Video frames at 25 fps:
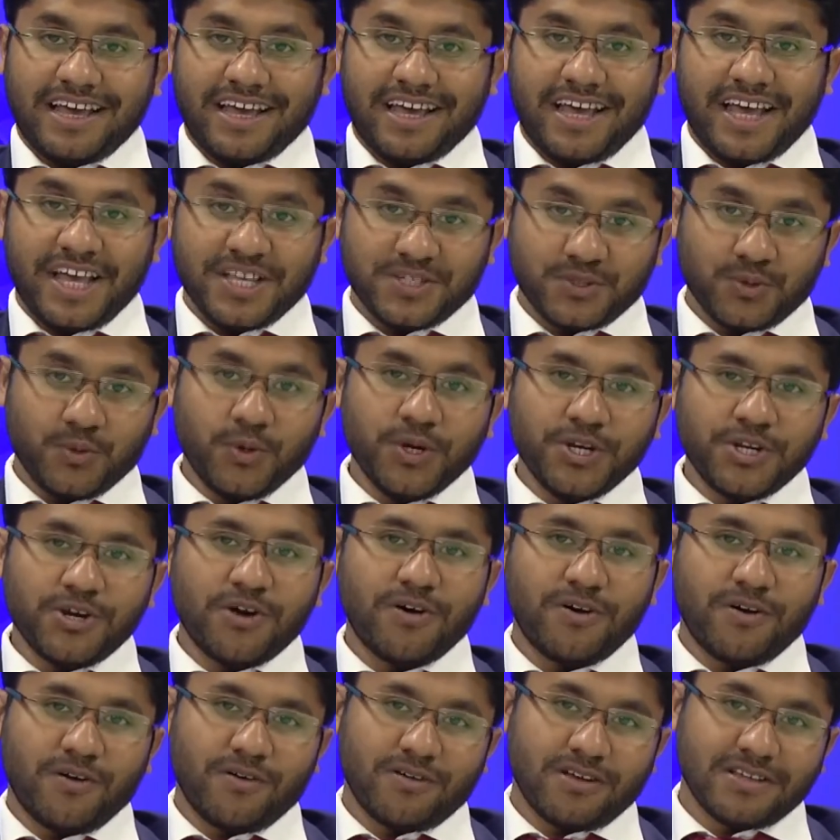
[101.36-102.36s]
As we
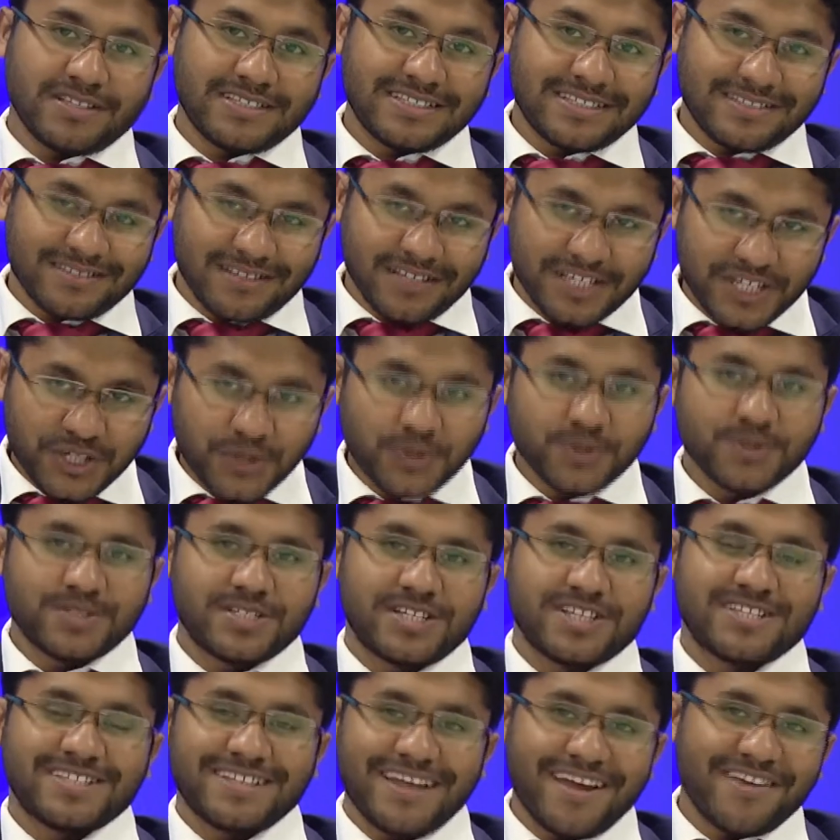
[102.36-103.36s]
use
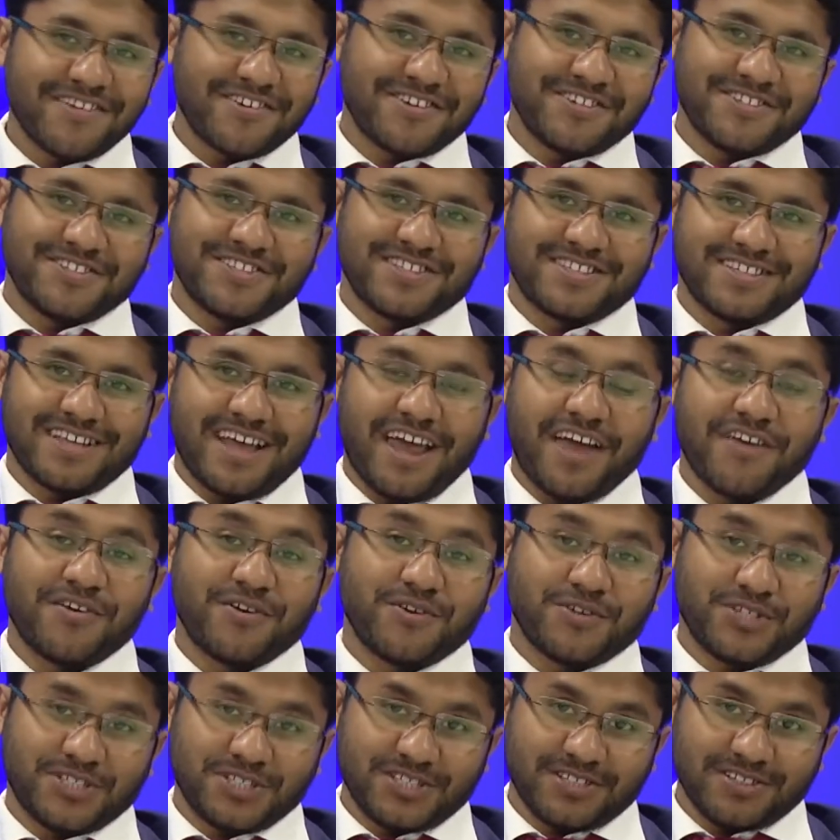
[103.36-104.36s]
the sentence
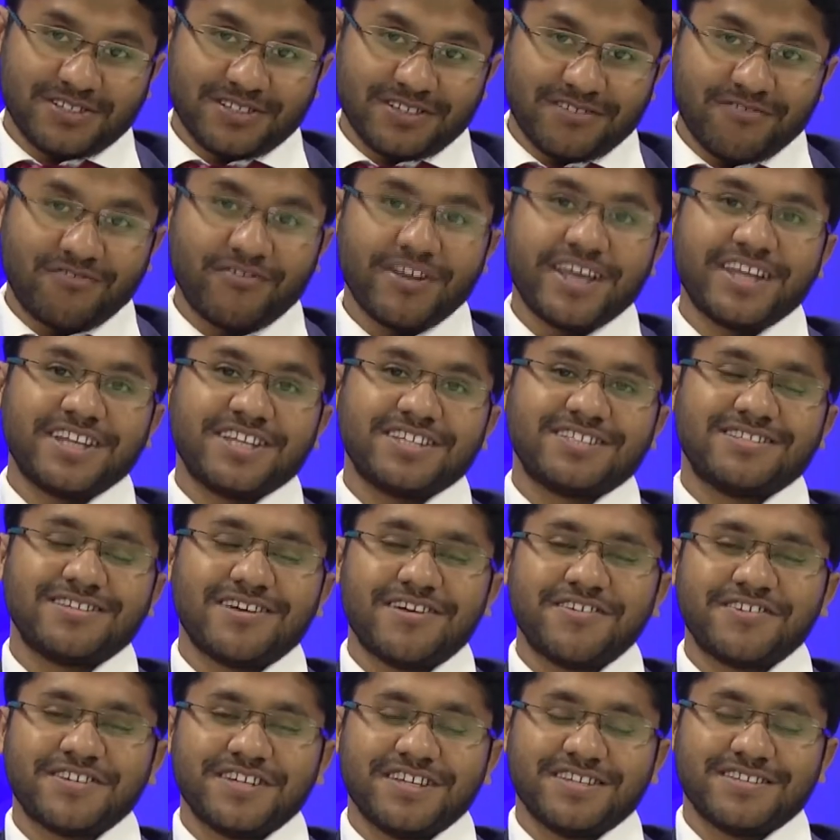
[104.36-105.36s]
and read the
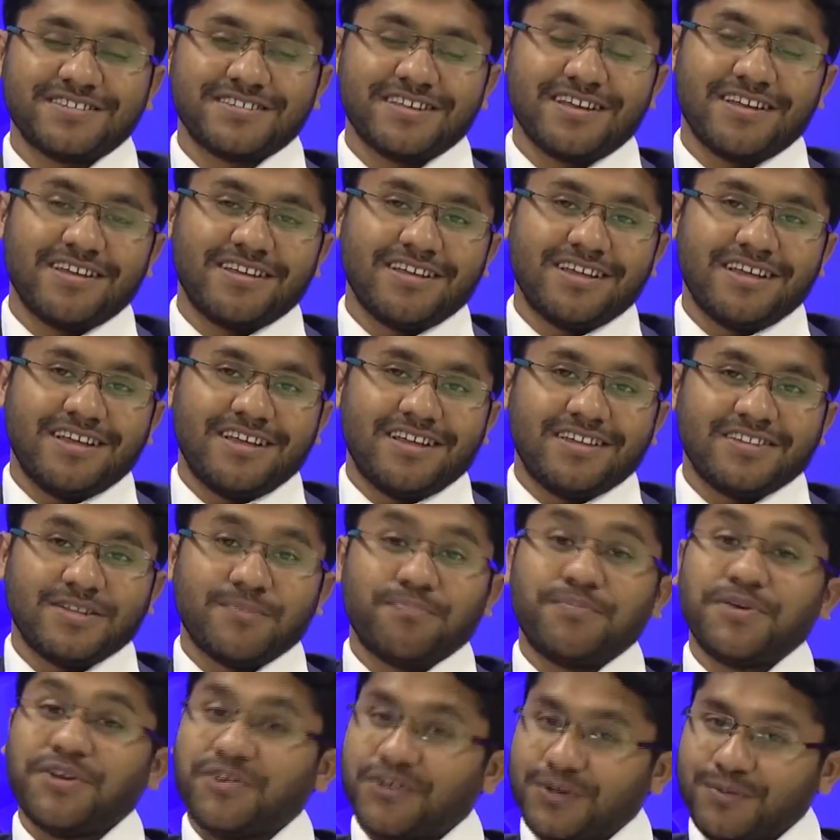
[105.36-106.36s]
sentence, the
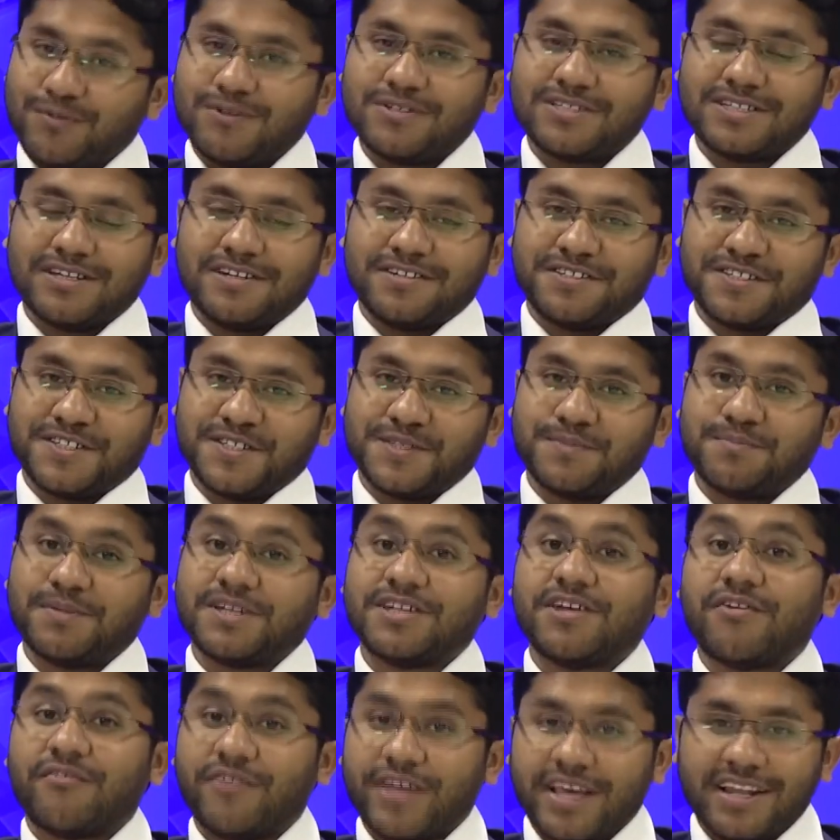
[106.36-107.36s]
beautiful sentence, but
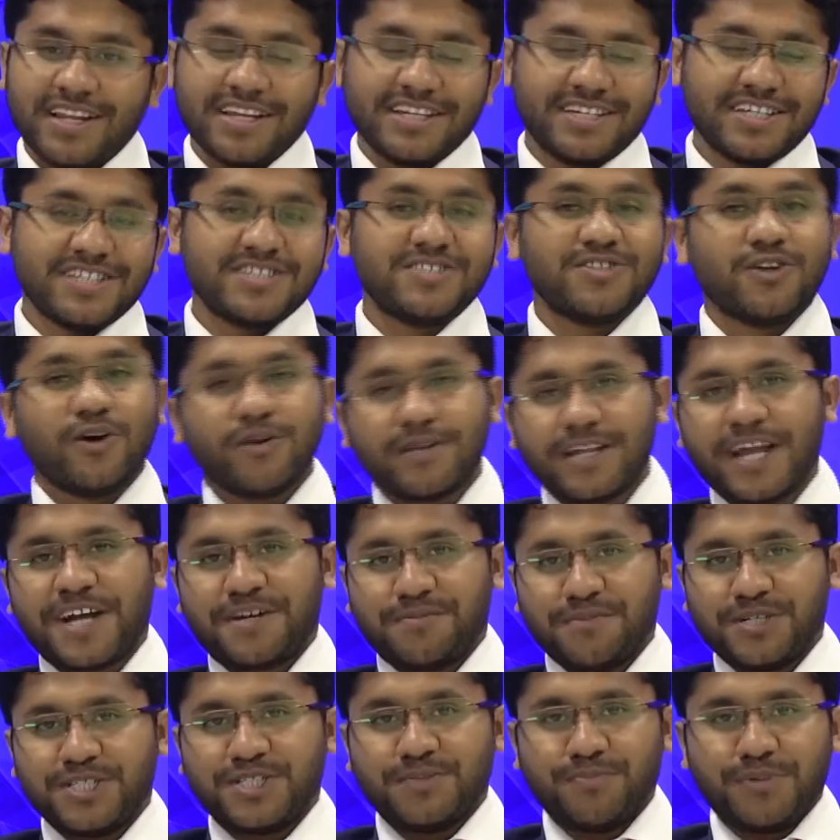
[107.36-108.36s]
the reality is not that
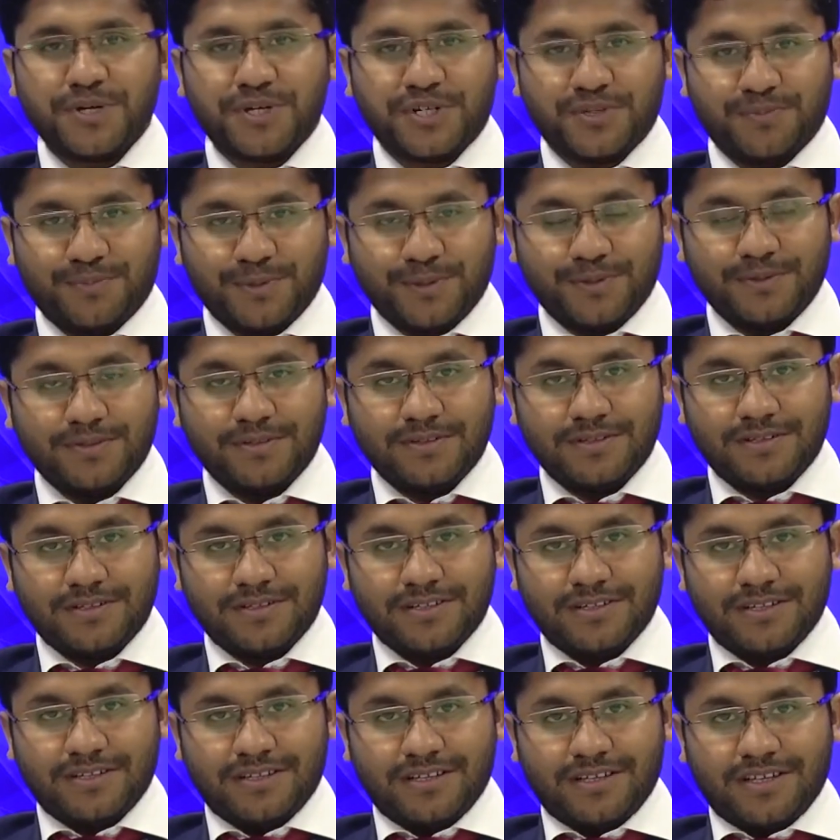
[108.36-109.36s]
much beautiful.
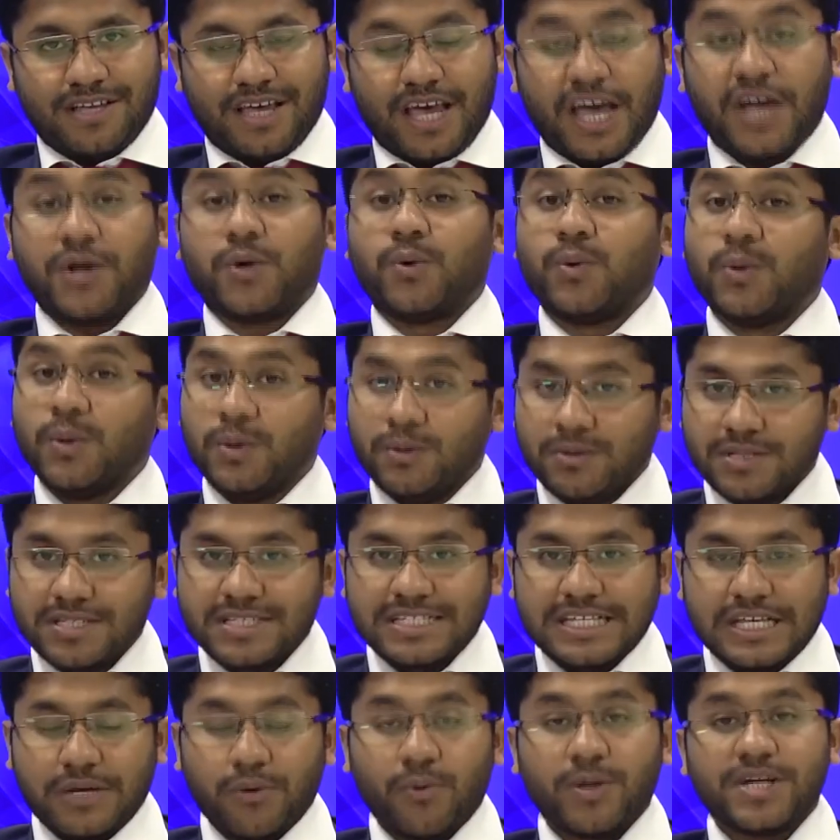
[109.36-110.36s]
And we will
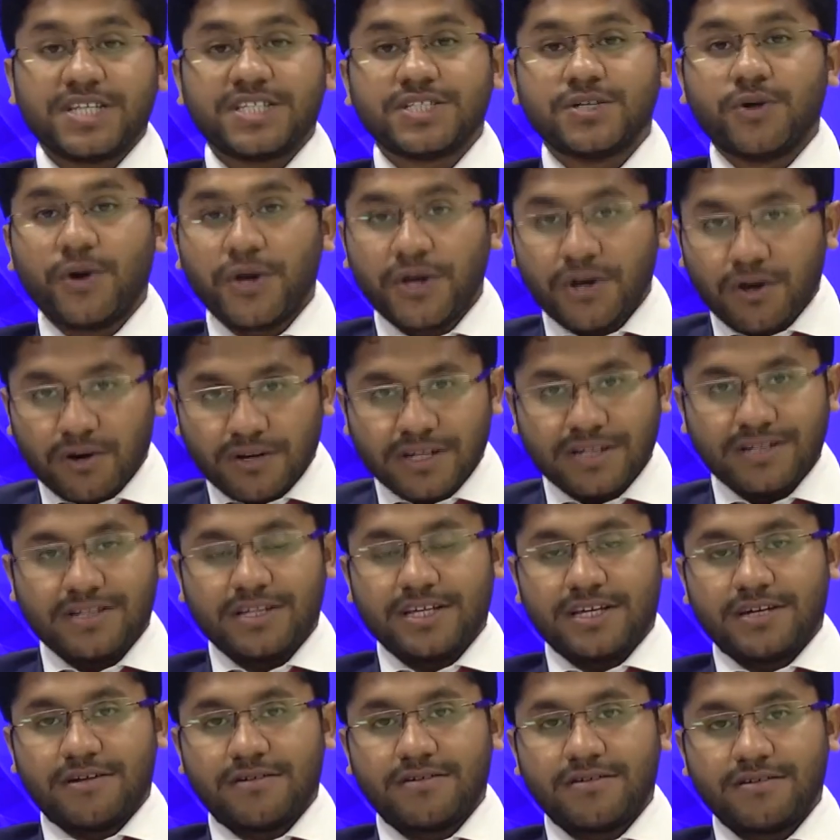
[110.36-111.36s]
see what is going on in
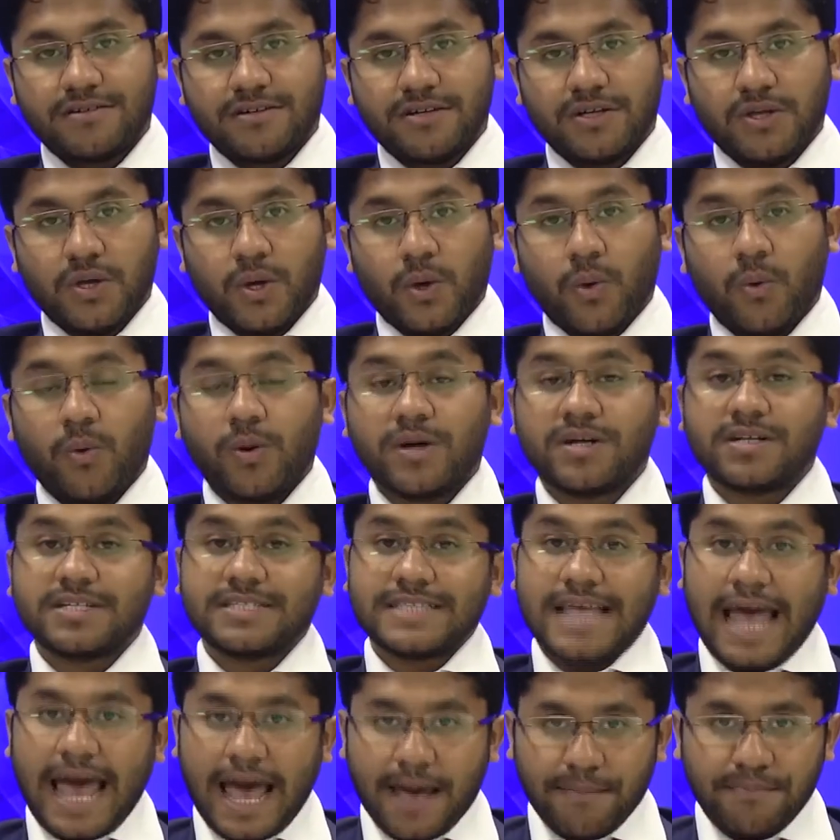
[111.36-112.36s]
there, what is
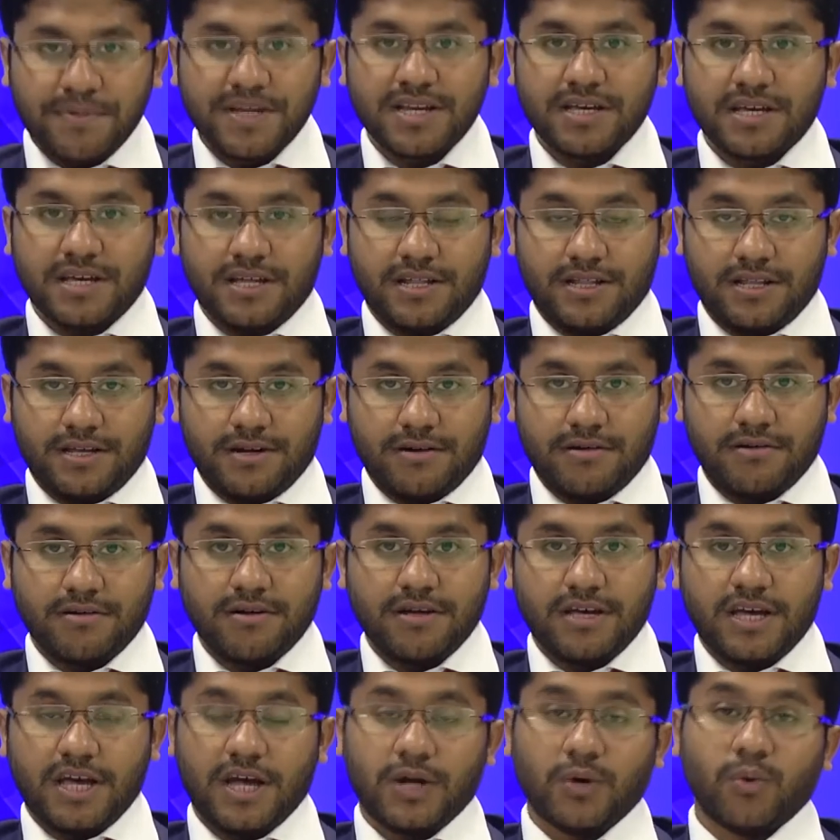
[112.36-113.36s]
happening in there,
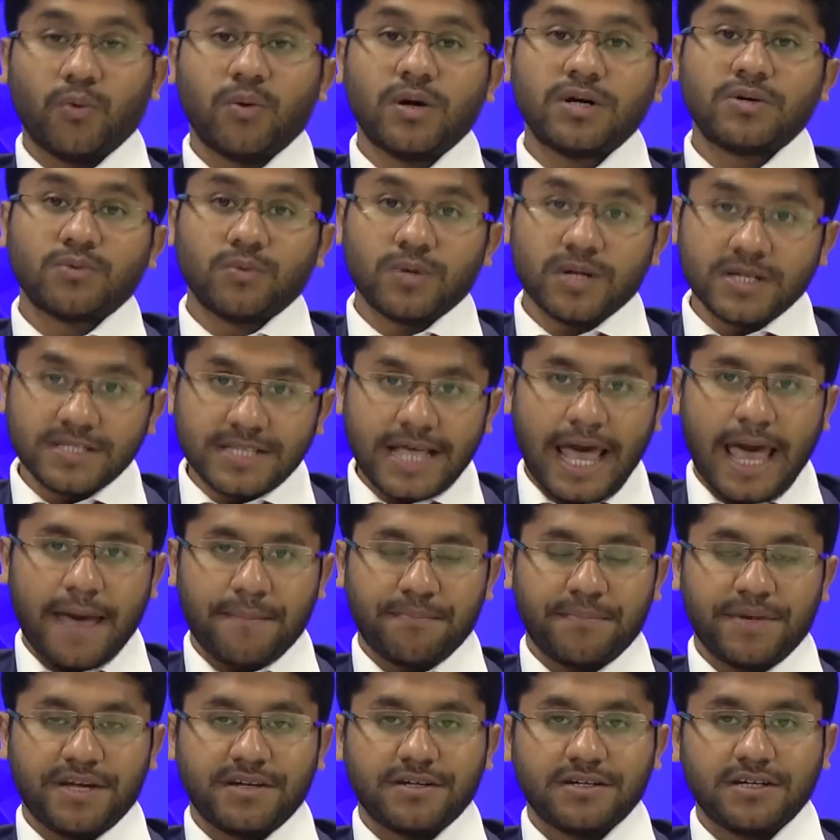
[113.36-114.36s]
and what was
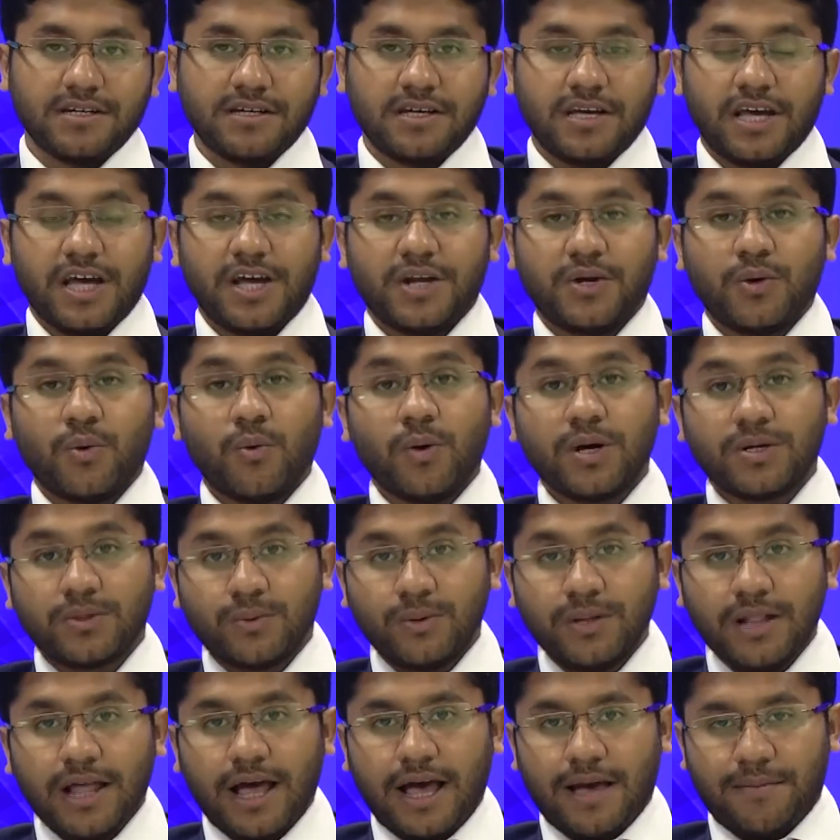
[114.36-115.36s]
happened and what
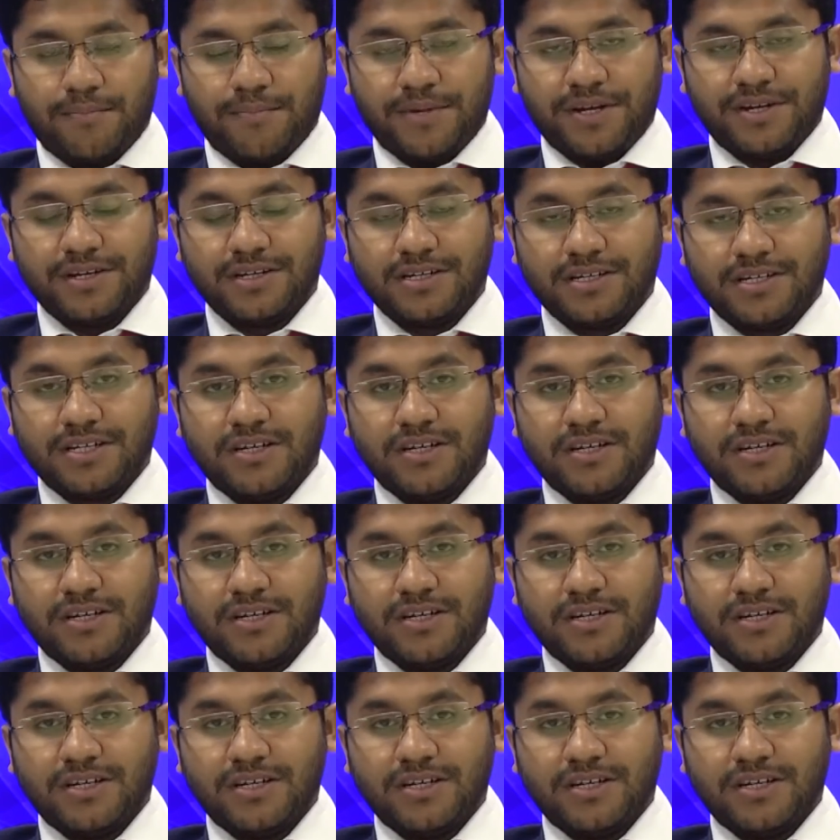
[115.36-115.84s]
will happen.